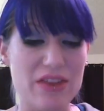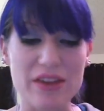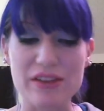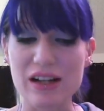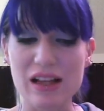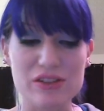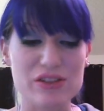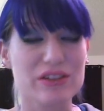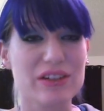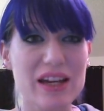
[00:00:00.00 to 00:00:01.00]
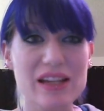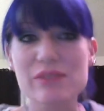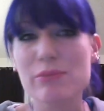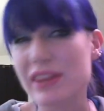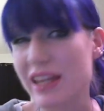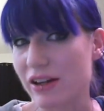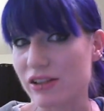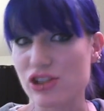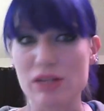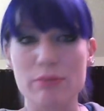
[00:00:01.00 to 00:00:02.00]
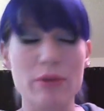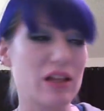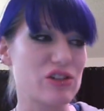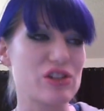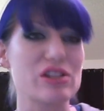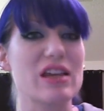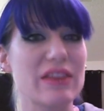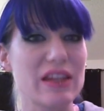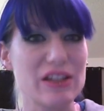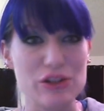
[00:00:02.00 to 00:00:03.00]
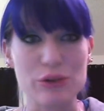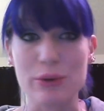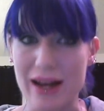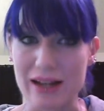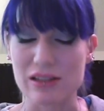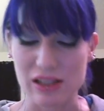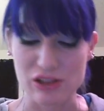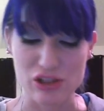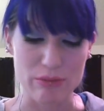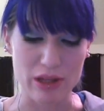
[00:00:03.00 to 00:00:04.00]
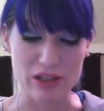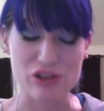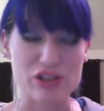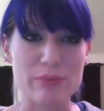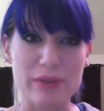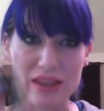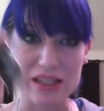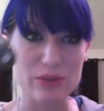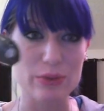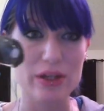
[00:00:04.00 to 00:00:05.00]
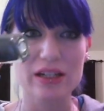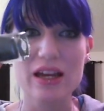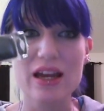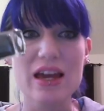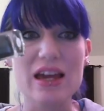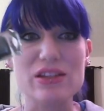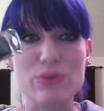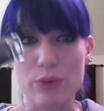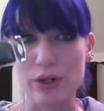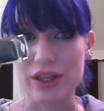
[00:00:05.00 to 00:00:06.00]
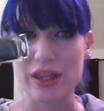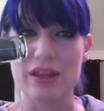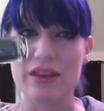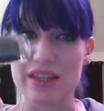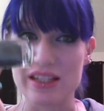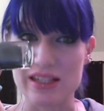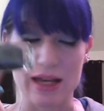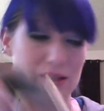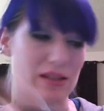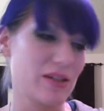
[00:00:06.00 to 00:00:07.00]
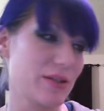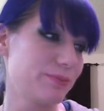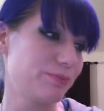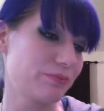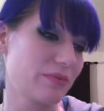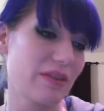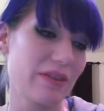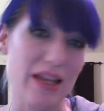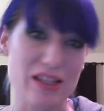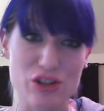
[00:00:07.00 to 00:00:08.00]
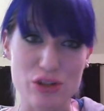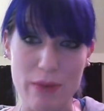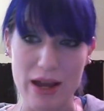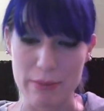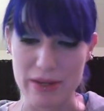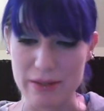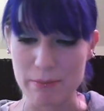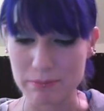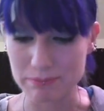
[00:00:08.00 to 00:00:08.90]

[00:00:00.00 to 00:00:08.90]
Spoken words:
The other colors are nice, but they are cheap polishes, and they do act like cheap polishes. But this one is worth the set. That's just my opinion.